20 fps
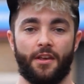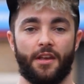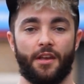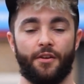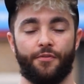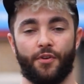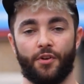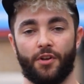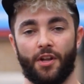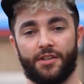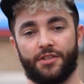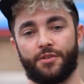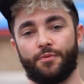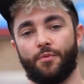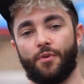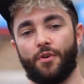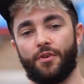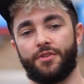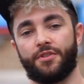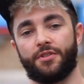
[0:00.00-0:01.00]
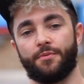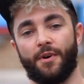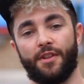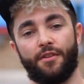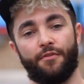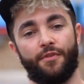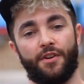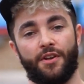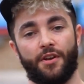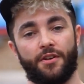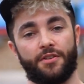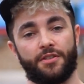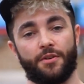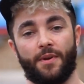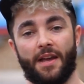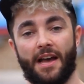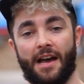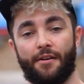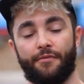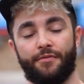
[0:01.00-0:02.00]
If you'd like to watch some other videos
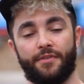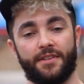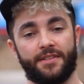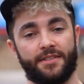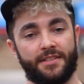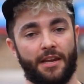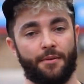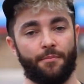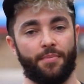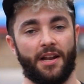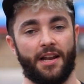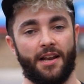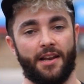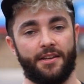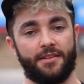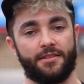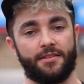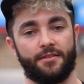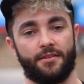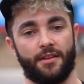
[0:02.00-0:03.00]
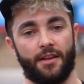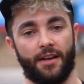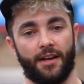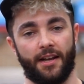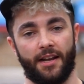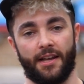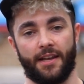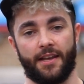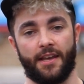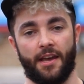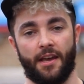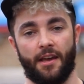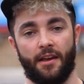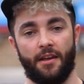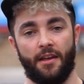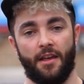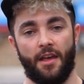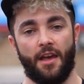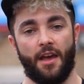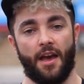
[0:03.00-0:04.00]
that we have in the same playlist, then click
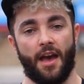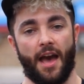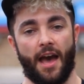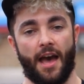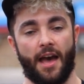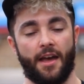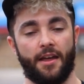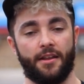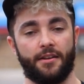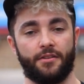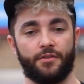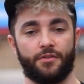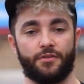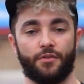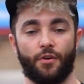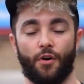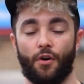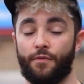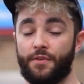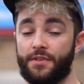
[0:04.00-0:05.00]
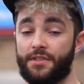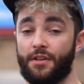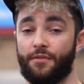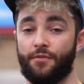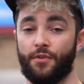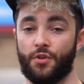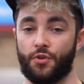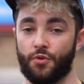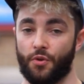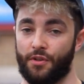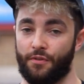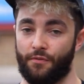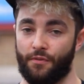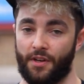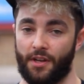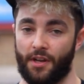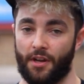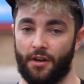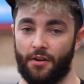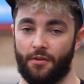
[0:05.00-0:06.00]
here. And obviously if you enjoyed the
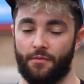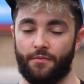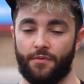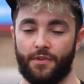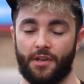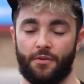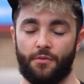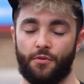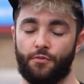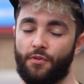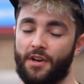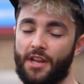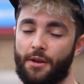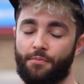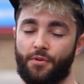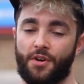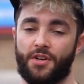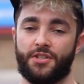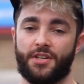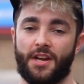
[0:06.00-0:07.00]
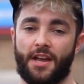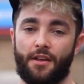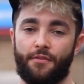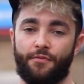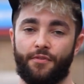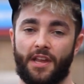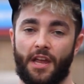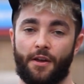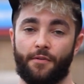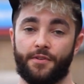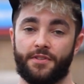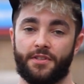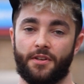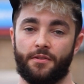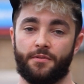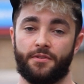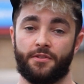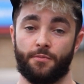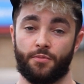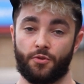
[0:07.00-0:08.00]
video, then we really appreciate if you gave us
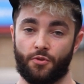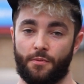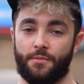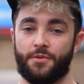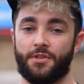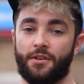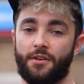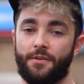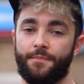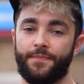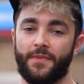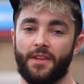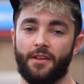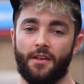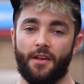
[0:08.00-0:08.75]
a subscription.